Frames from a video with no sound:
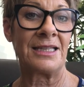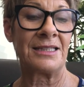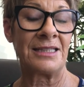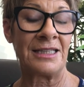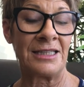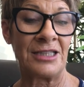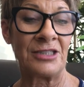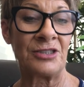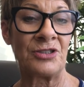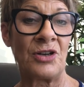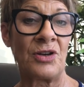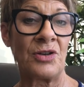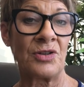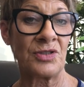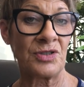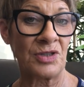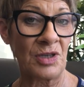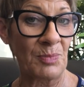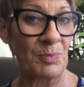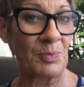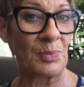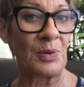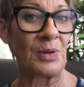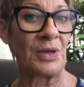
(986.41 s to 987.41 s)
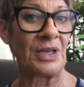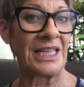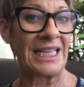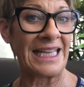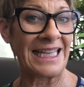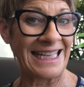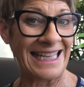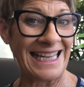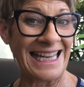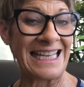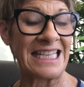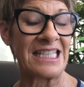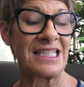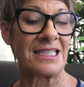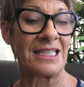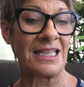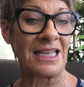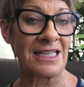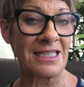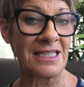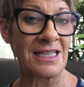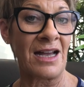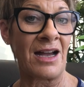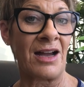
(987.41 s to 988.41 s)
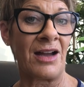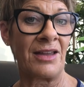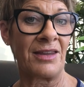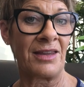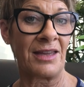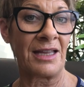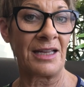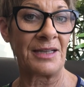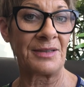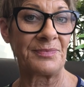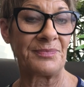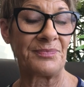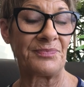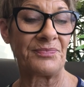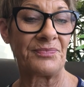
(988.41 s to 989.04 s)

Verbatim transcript: then the dog's not pulling against us either.